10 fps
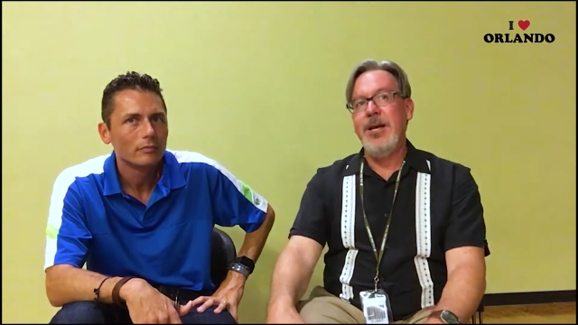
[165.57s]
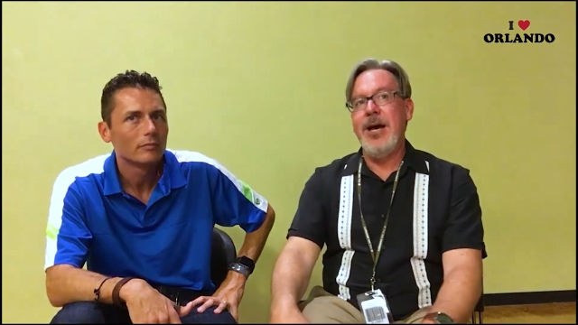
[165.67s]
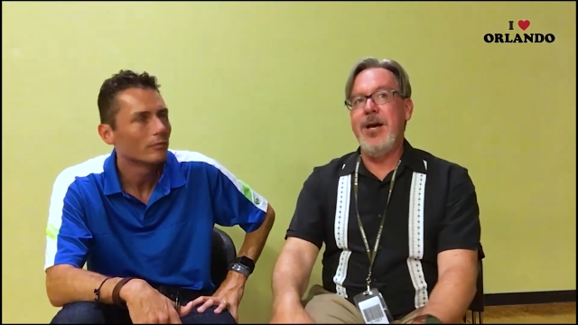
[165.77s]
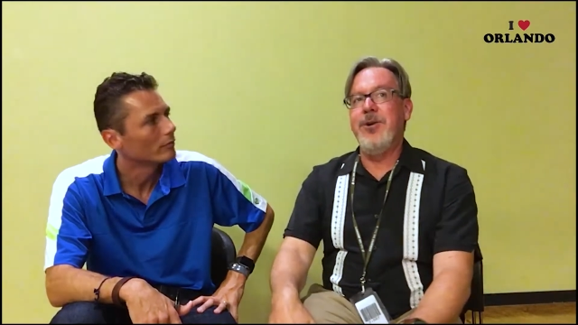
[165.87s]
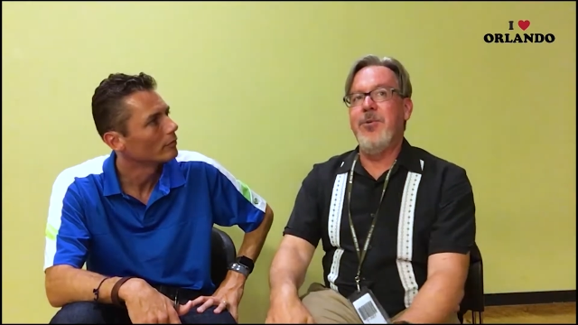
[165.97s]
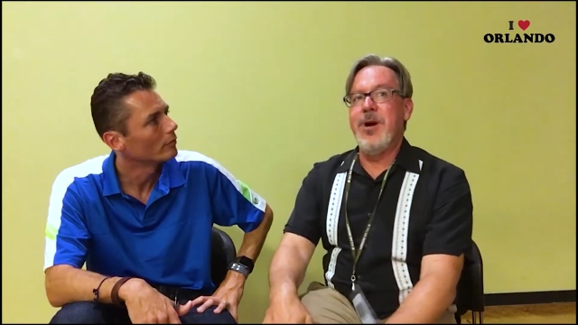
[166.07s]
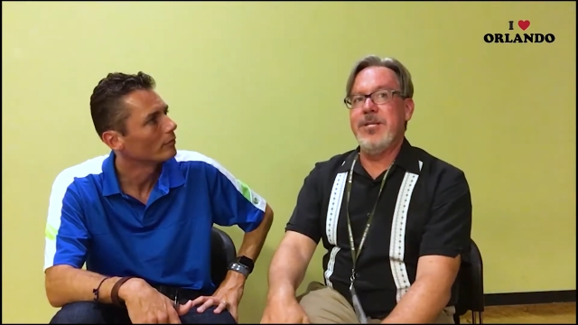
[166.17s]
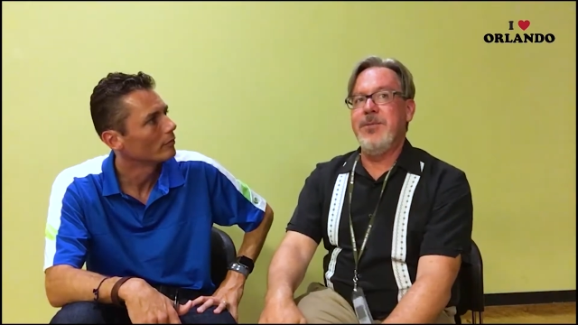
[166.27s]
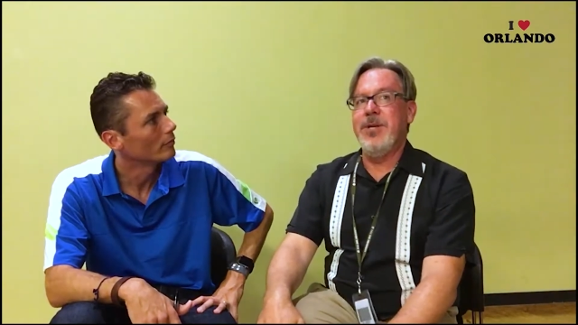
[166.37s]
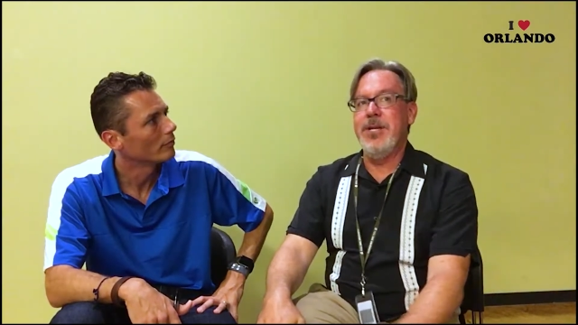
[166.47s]
Speaker 1: how you're
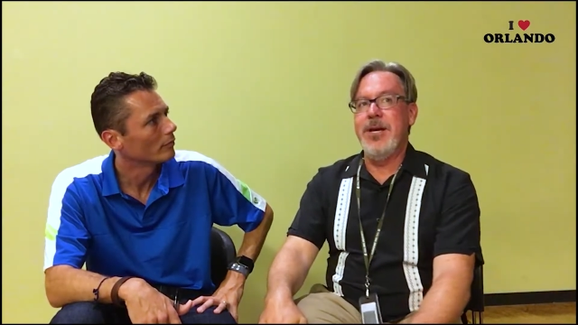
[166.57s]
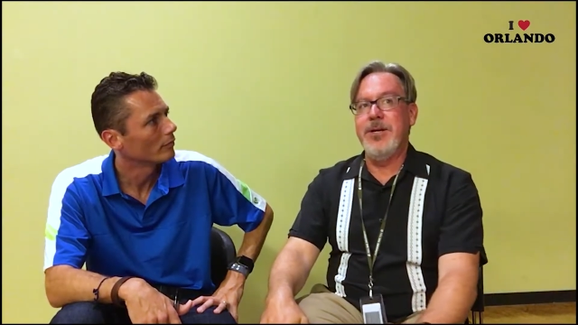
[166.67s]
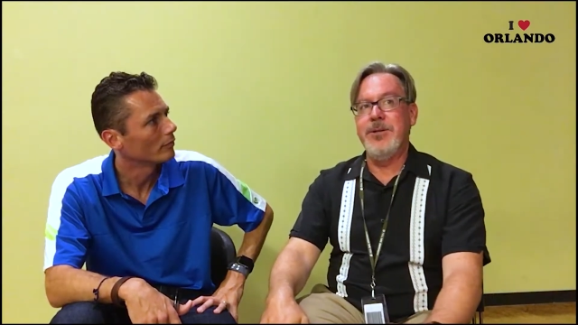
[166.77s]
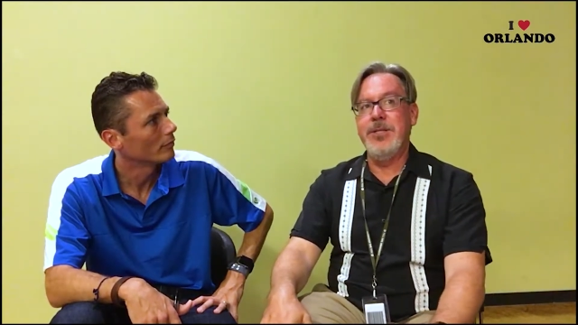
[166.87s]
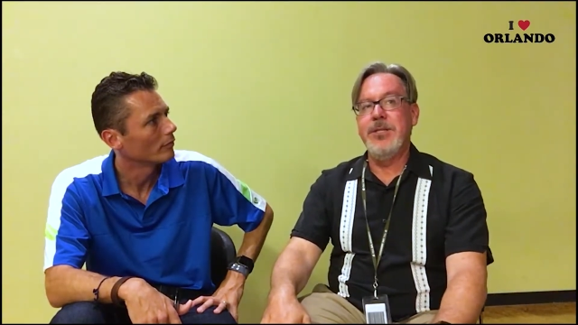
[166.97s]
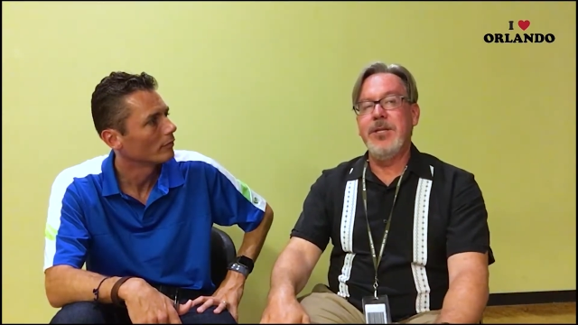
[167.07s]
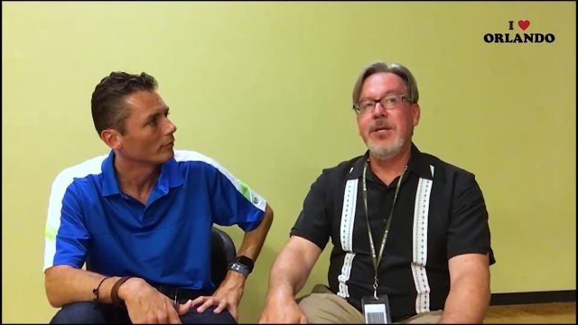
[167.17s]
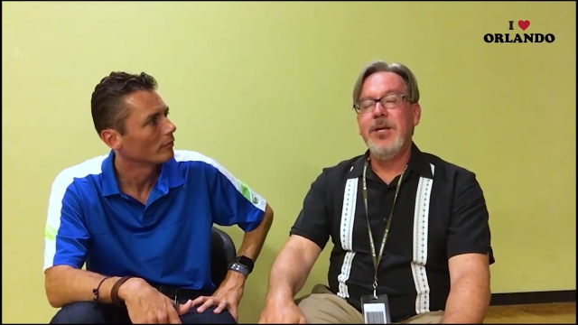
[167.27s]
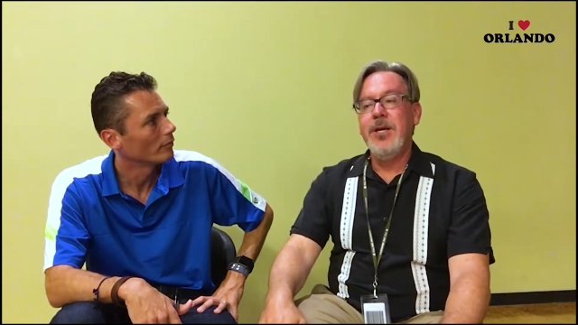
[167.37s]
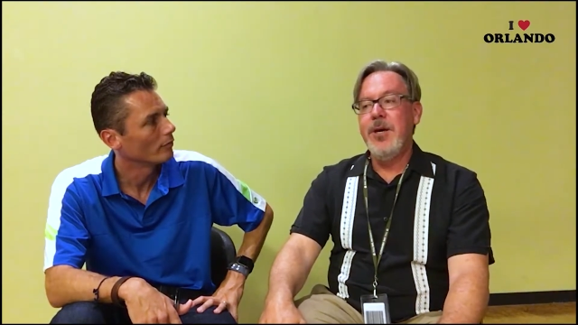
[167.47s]
watching me now
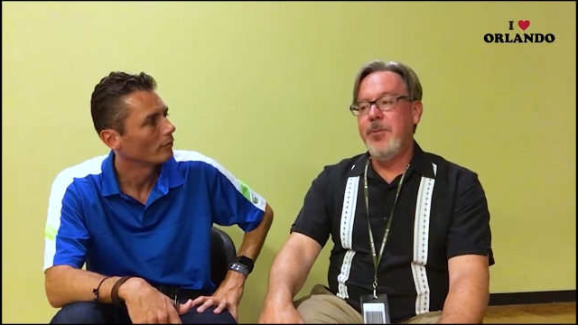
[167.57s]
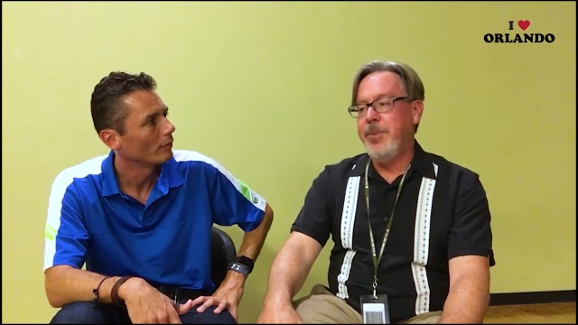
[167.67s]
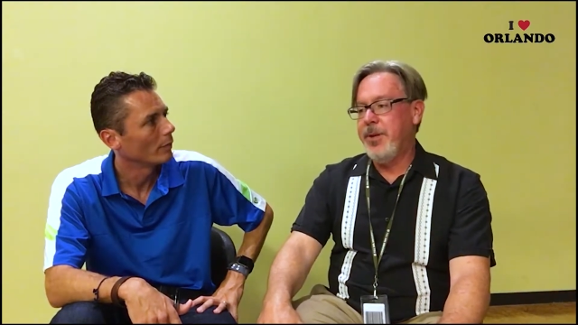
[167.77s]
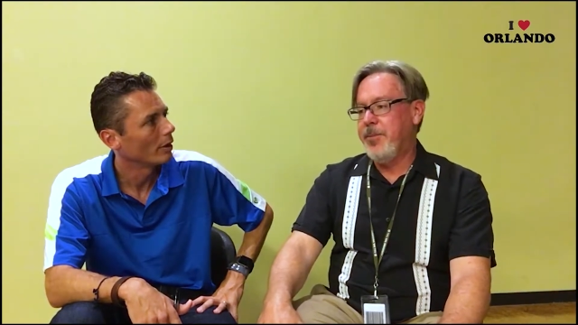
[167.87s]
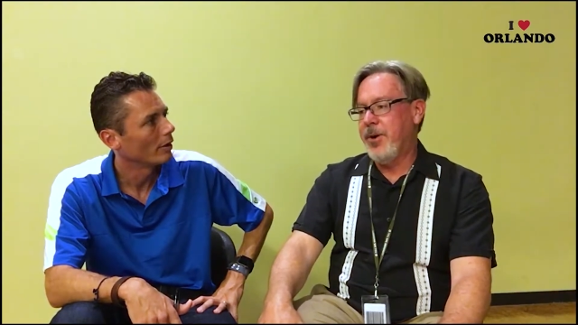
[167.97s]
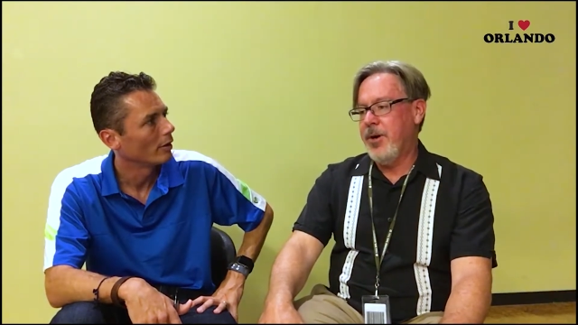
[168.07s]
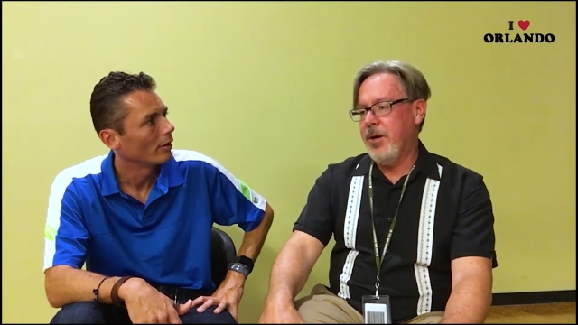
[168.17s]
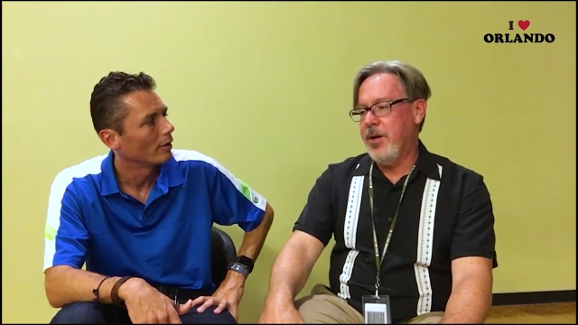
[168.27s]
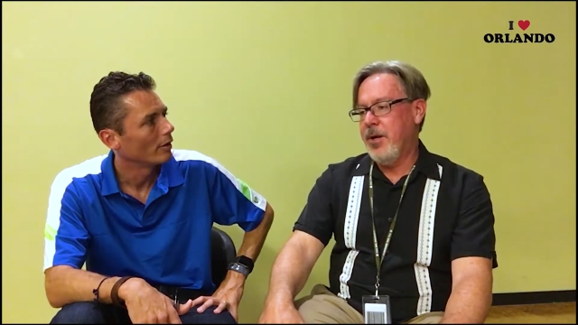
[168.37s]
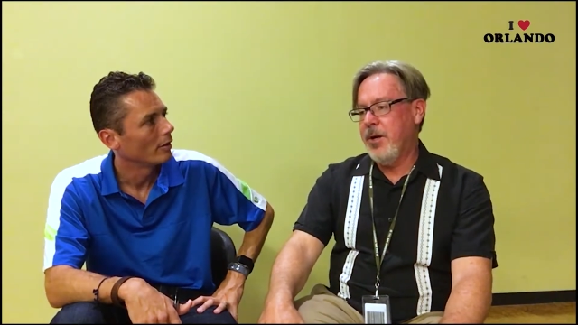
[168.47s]
is a big
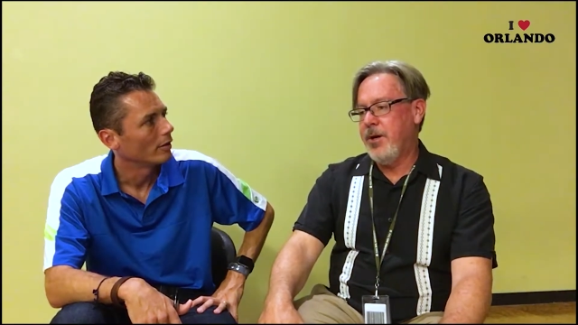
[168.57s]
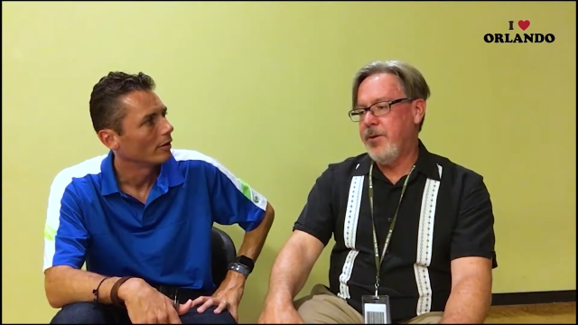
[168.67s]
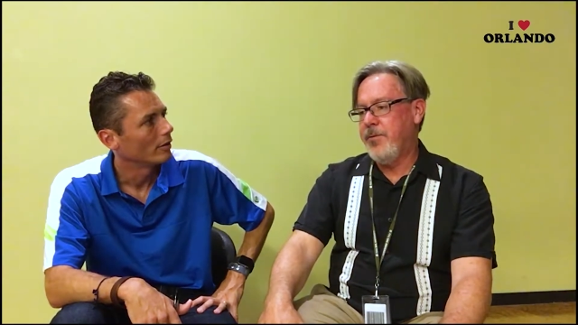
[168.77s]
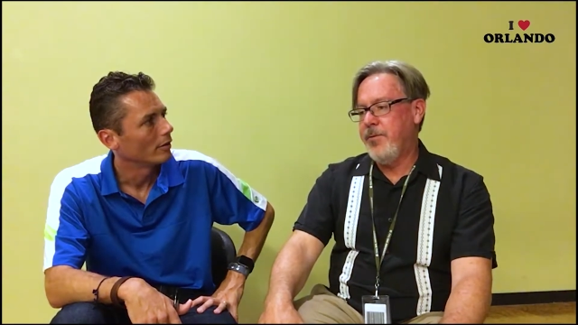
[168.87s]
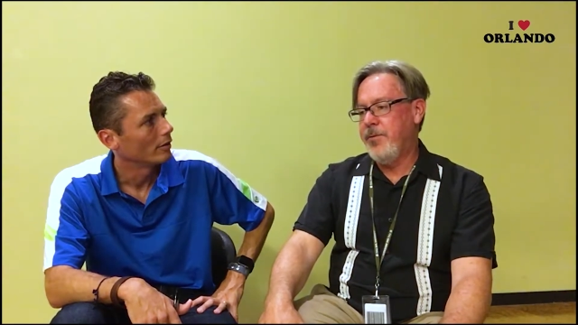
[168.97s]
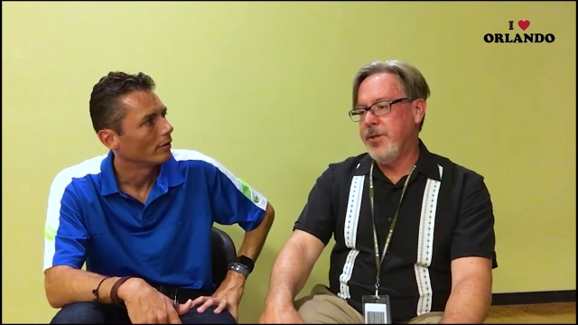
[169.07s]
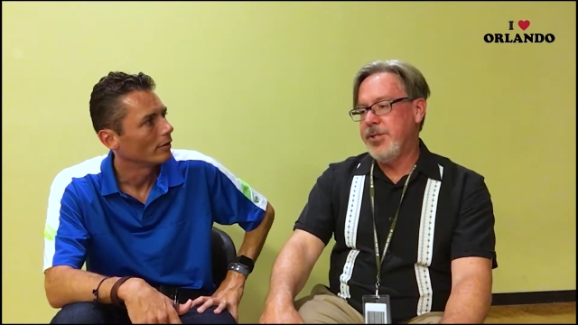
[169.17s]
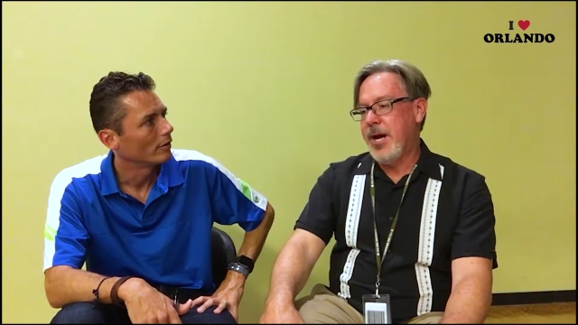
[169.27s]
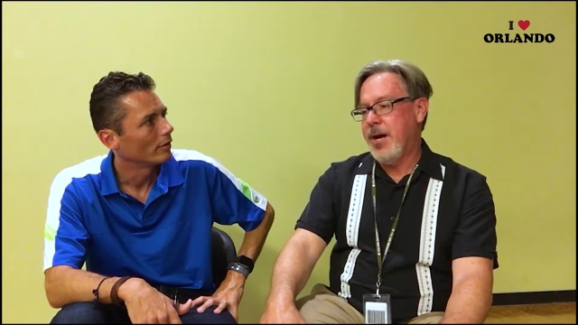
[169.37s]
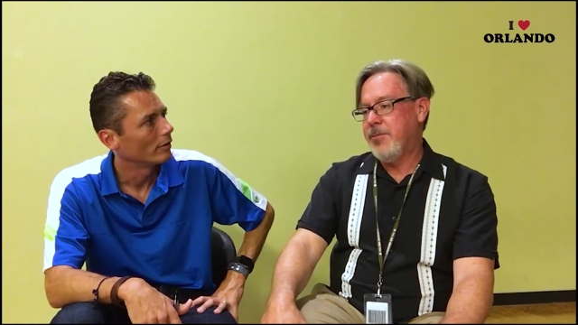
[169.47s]
part of the
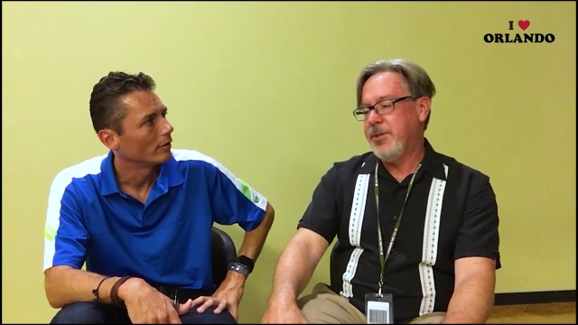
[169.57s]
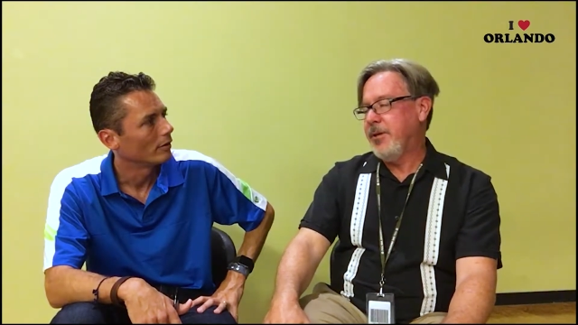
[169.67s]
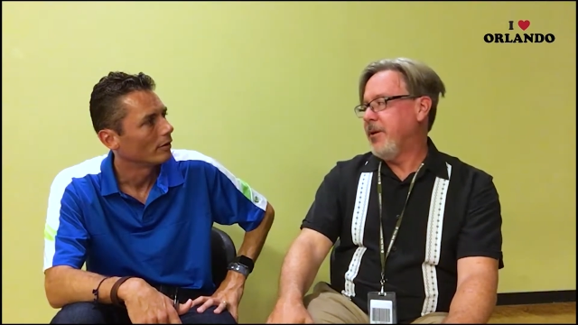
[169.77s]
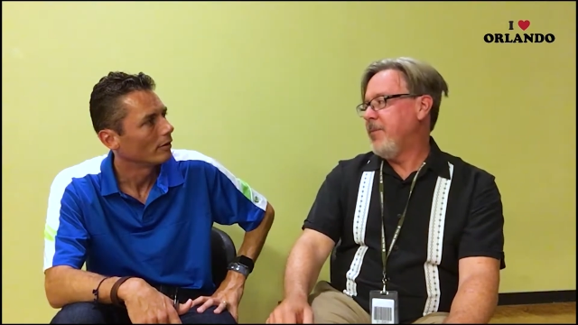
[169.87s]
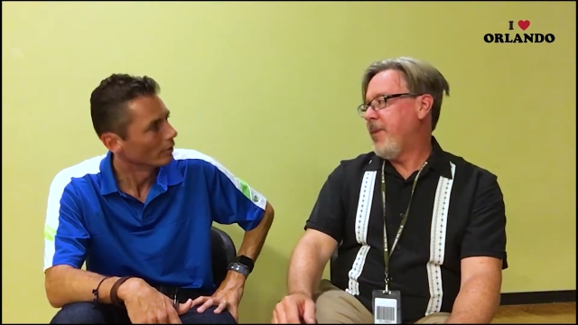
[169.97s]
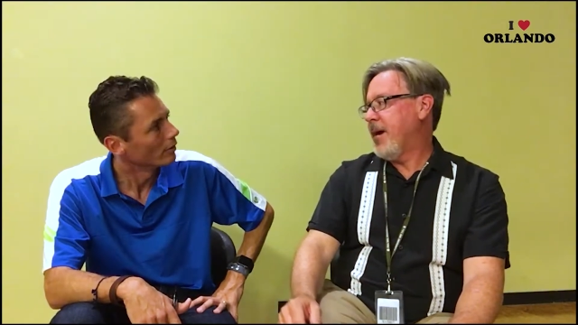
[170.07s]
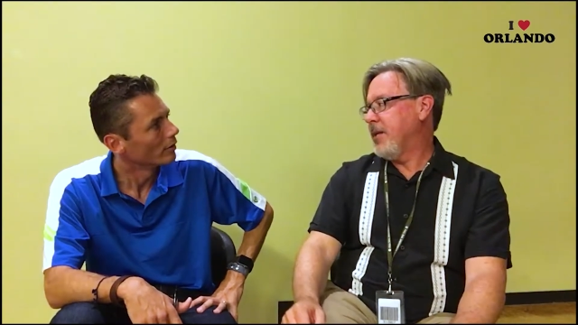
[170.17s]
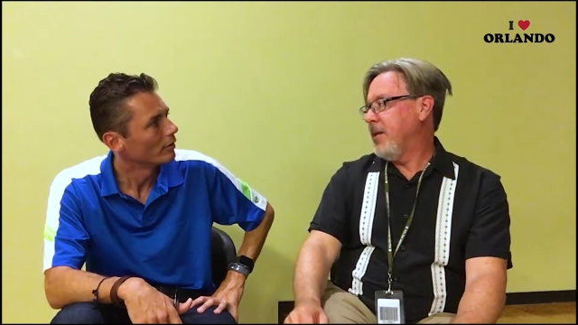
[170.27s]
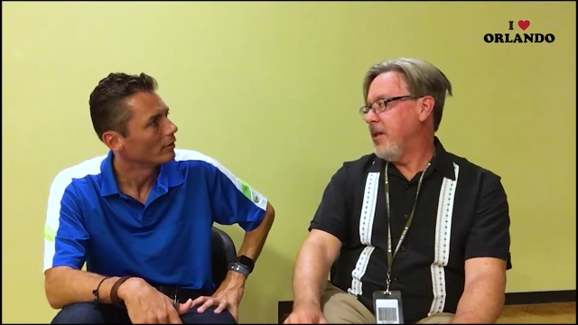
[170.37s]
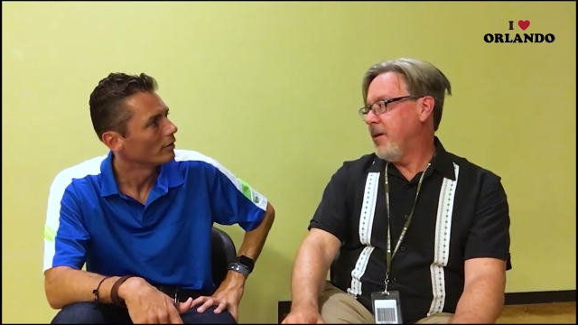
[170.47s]
jobs that are
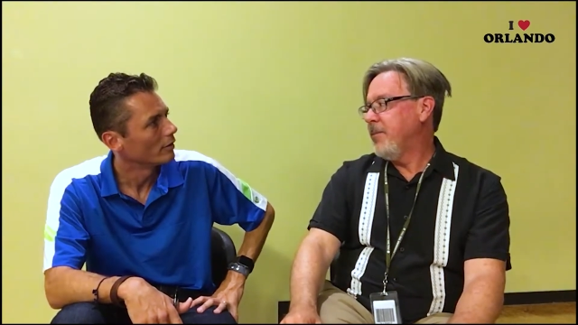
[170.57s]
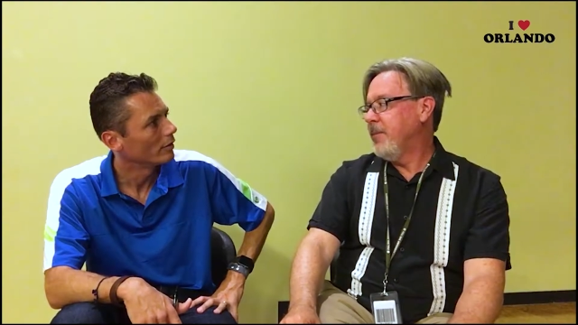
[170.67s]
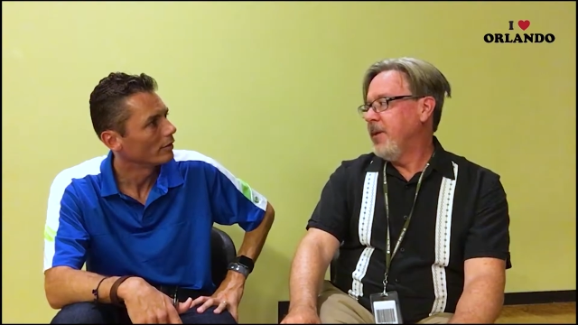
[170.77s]
impacting them.